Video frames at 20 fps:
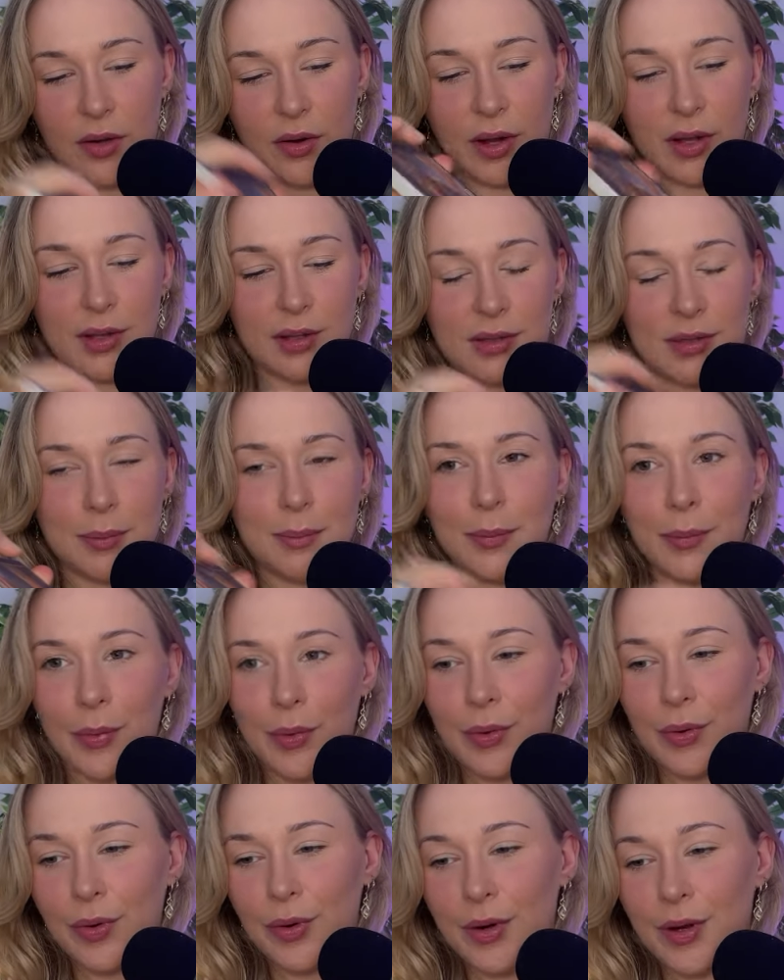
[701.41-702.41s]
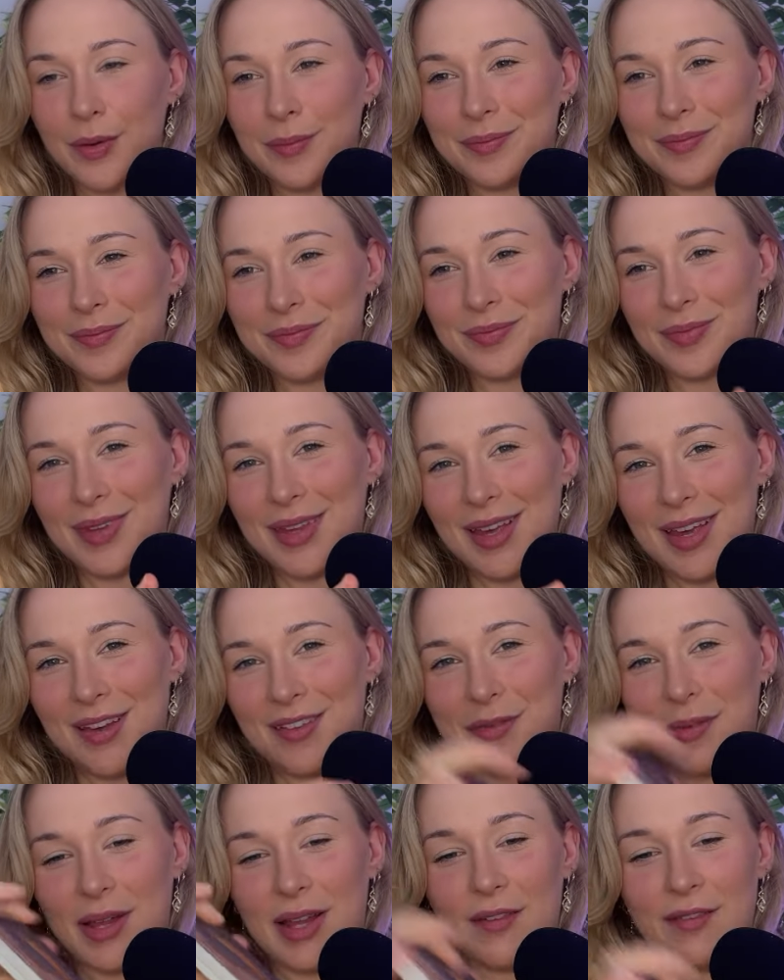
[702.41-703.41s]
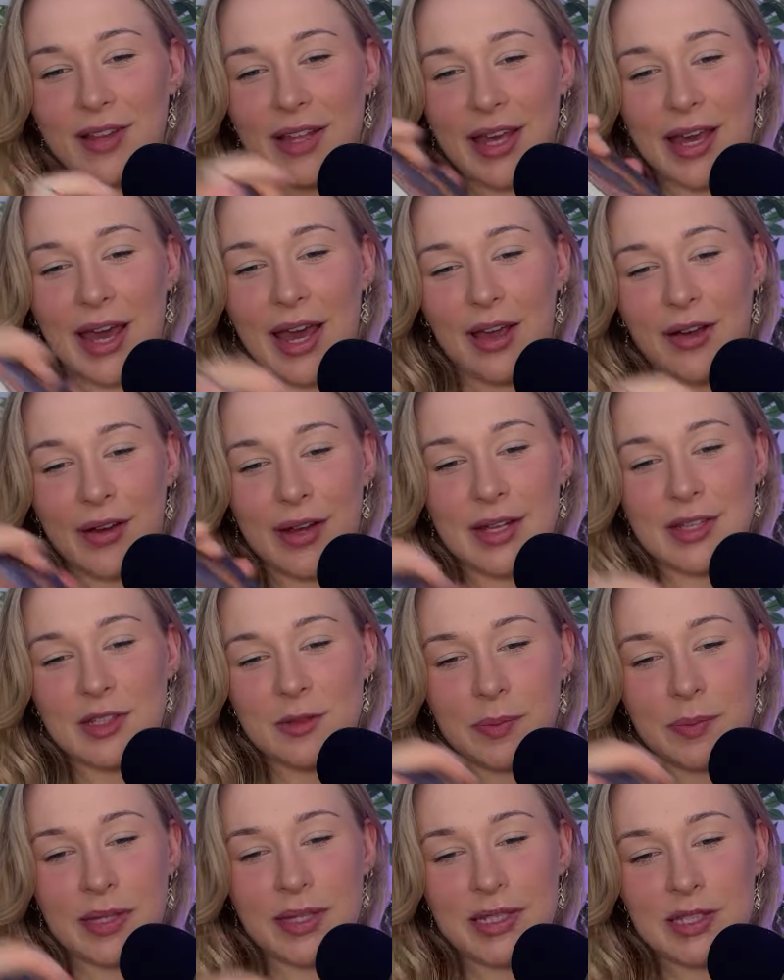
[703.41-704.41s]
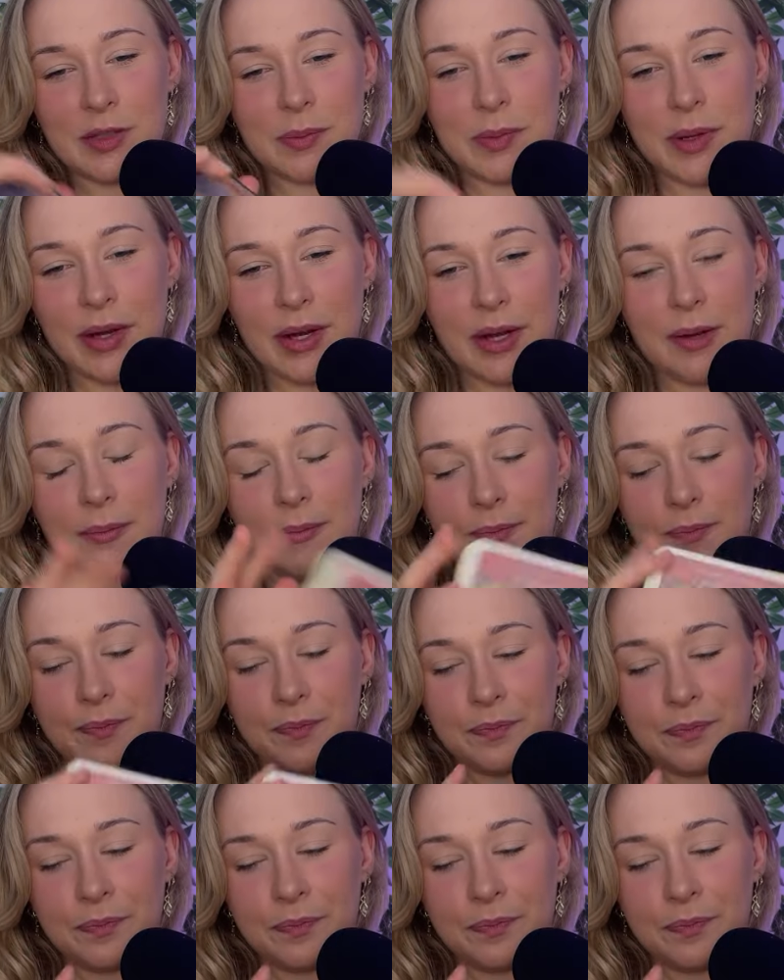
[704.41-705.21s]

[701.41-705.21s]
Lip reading: All right, some more. My lovely Aries, please, spirit.